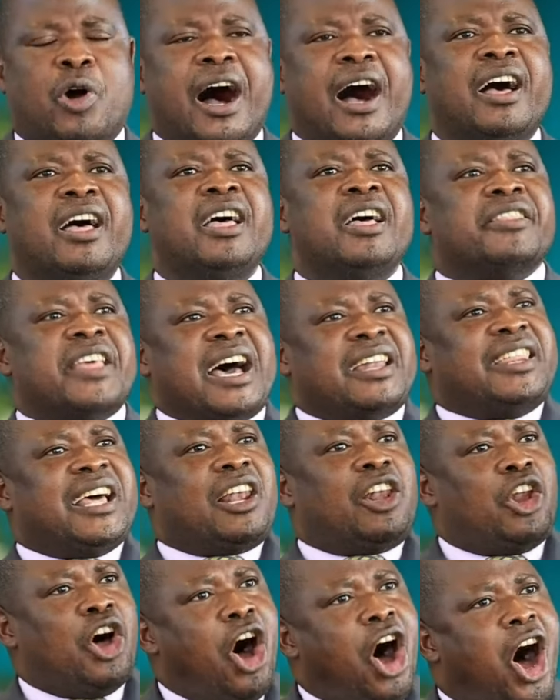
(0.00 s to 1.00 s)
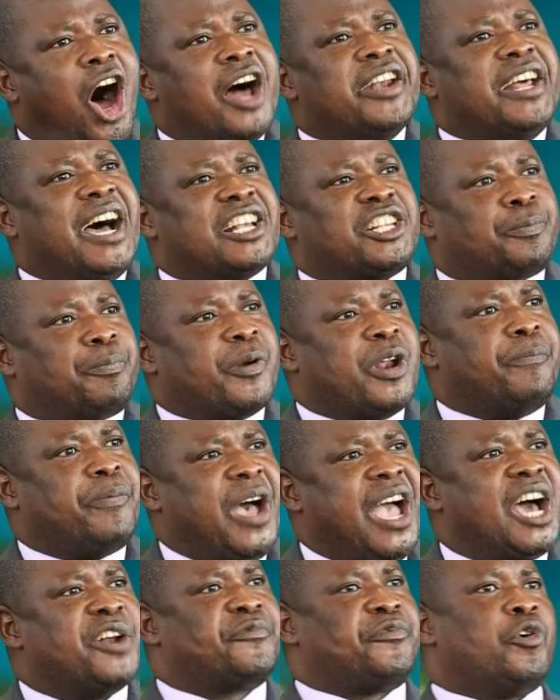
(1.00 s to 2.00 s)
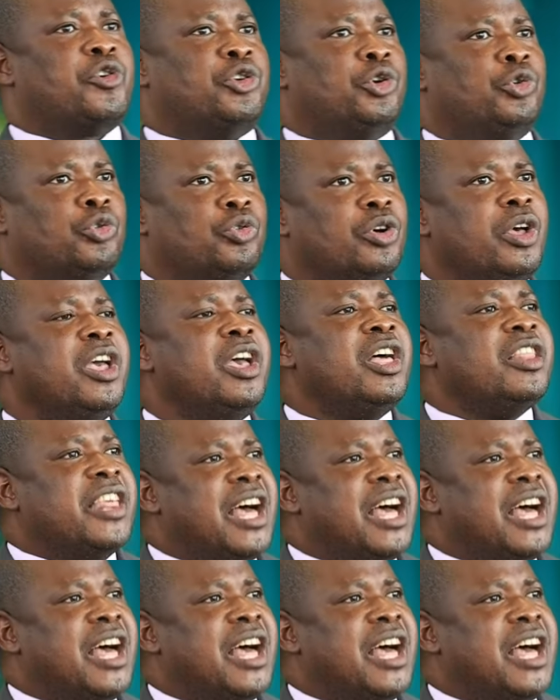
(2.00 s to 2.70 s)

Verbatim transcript: sure that the Lord has prepared for you.